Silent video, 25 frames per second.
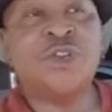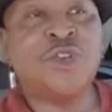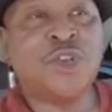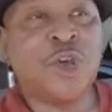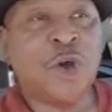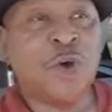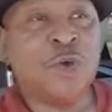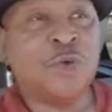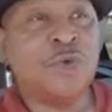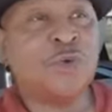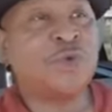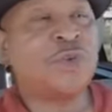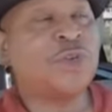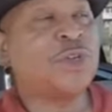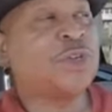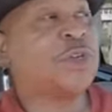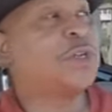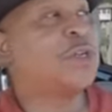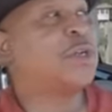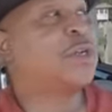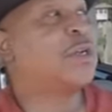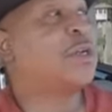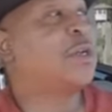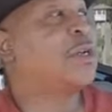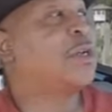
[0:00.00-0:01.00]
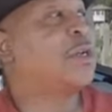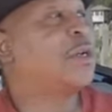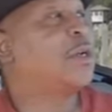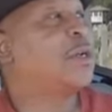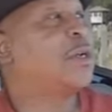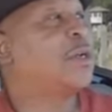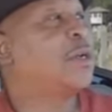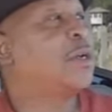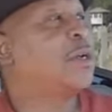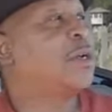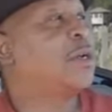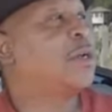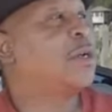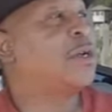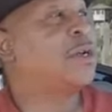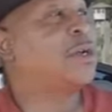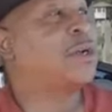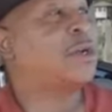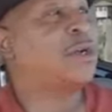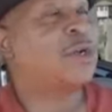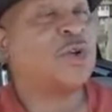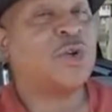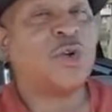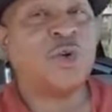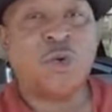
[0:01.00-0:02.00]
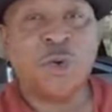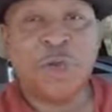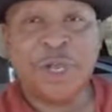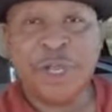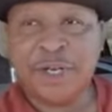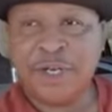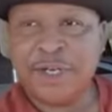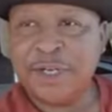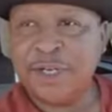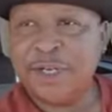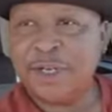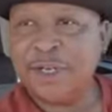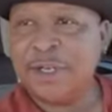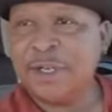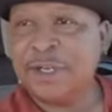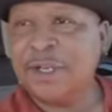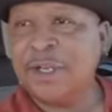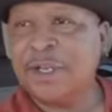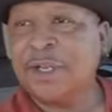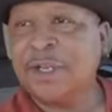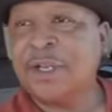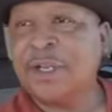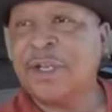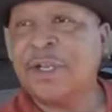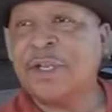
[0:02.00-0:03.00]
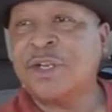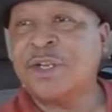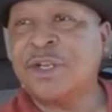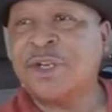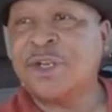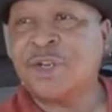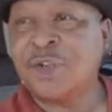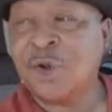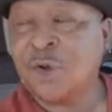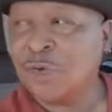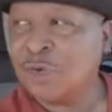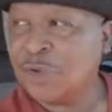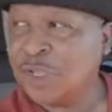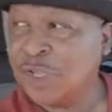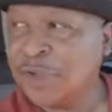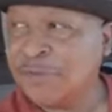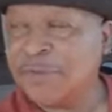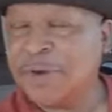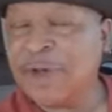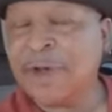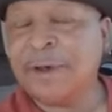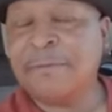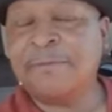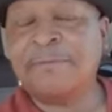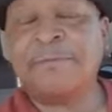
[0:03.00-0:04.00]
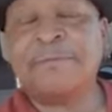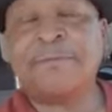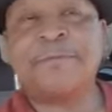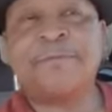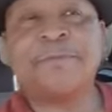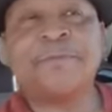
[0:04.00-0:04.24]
Don't quit. Don't give up.